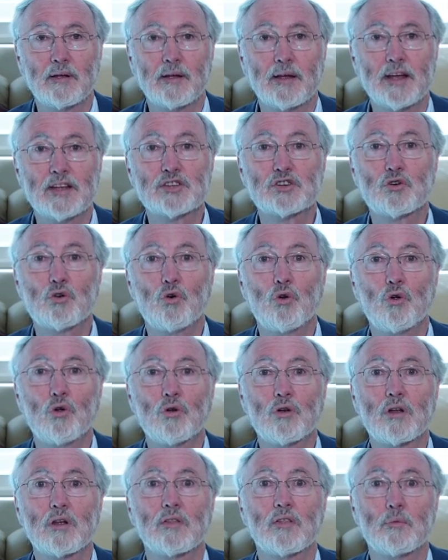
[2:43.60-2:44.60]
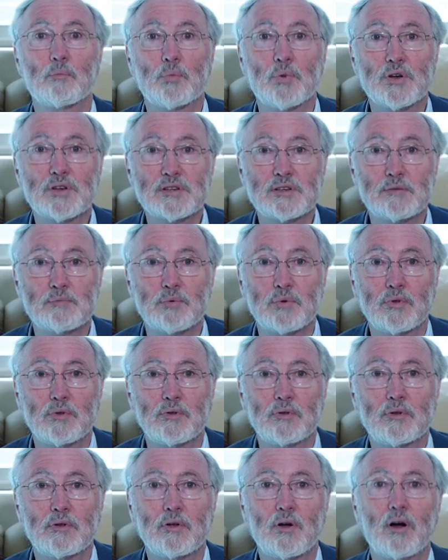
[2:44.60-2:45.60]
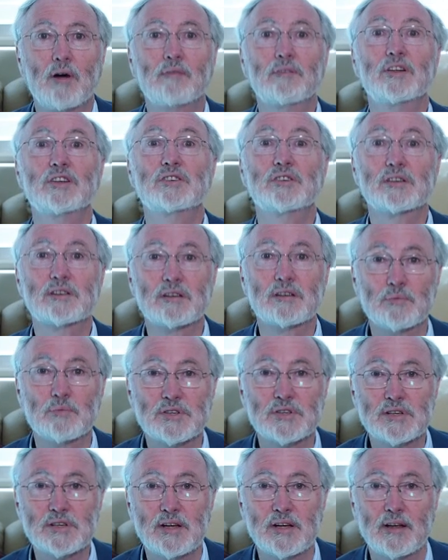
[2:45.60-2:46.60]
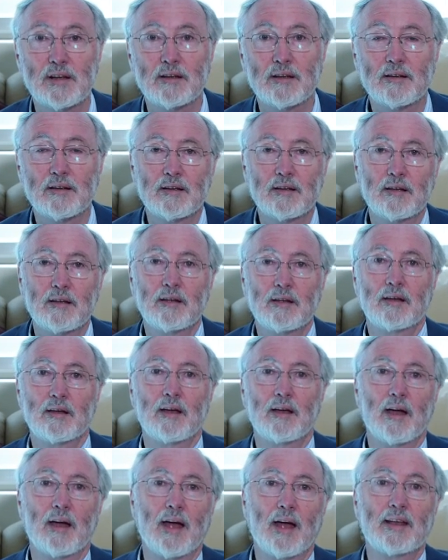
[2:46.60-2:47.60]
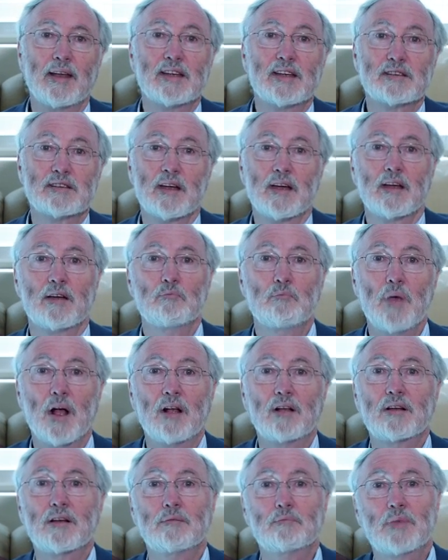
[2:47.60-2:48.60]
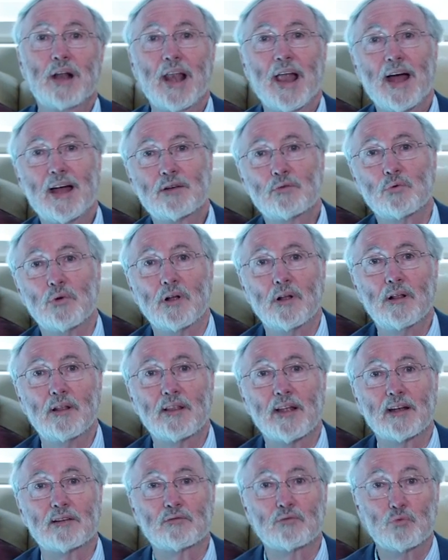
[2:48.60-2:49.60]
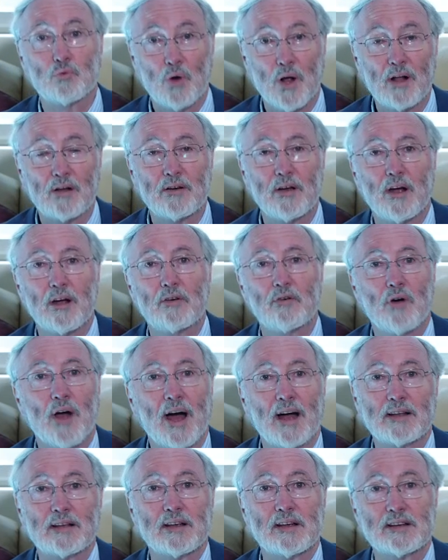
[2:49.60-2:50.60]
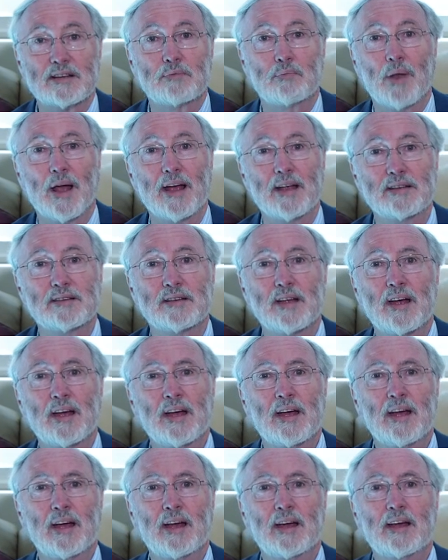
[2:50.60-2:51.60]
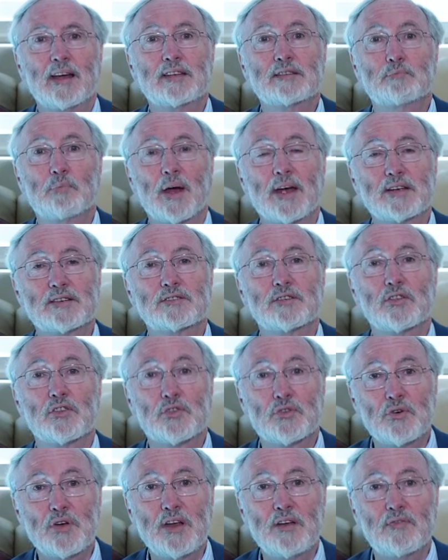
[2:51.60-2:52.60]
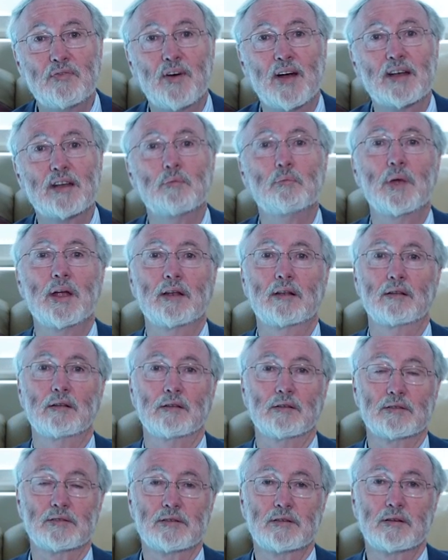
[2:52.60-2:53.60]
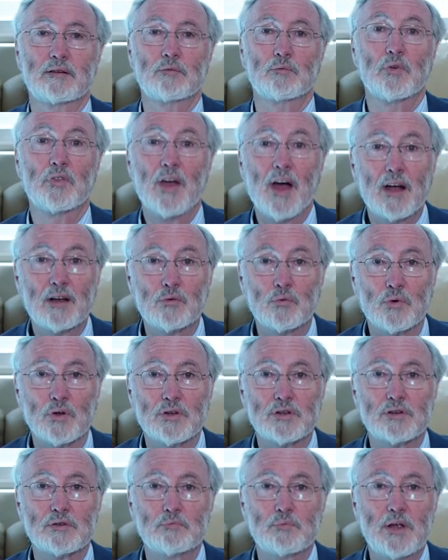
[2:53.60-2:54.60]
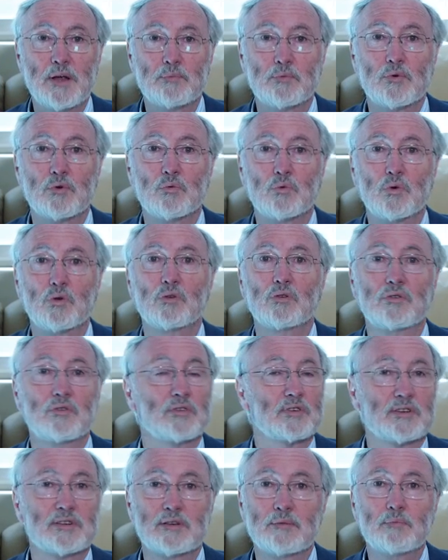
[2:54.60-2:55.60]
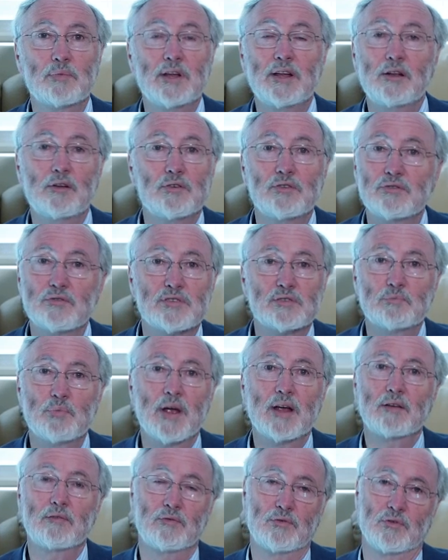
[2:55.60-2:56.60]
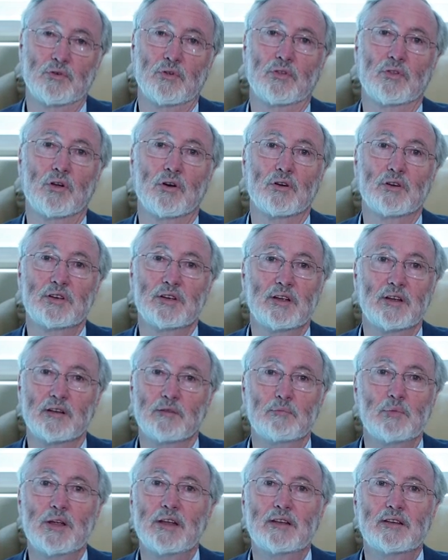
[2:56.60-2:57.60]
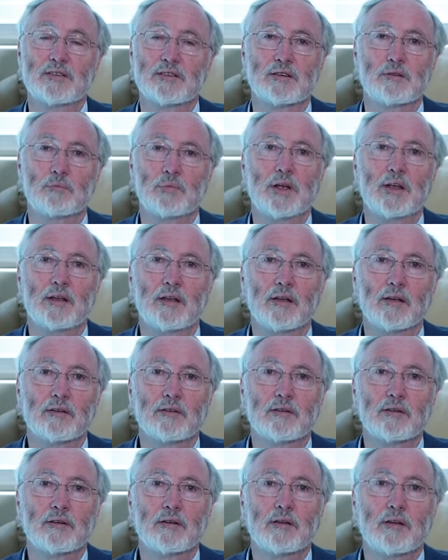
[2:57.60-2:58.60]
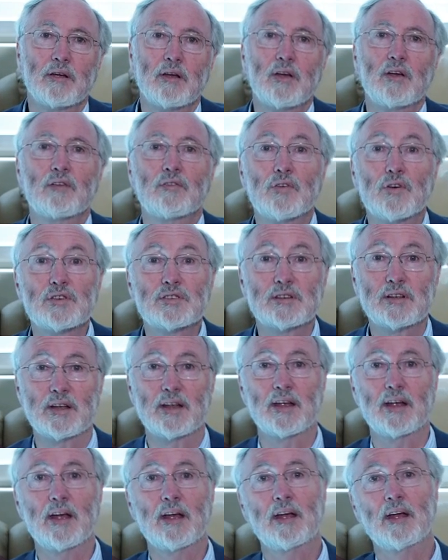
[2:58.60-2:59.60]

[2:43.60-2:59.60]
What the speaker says: It's called the principle of legitimacy. And as Malcolm Gladwell, that well-known writer, explains, is based on three fundamentals, without which people will simply lose respect for authority and be disobedient. Firstly,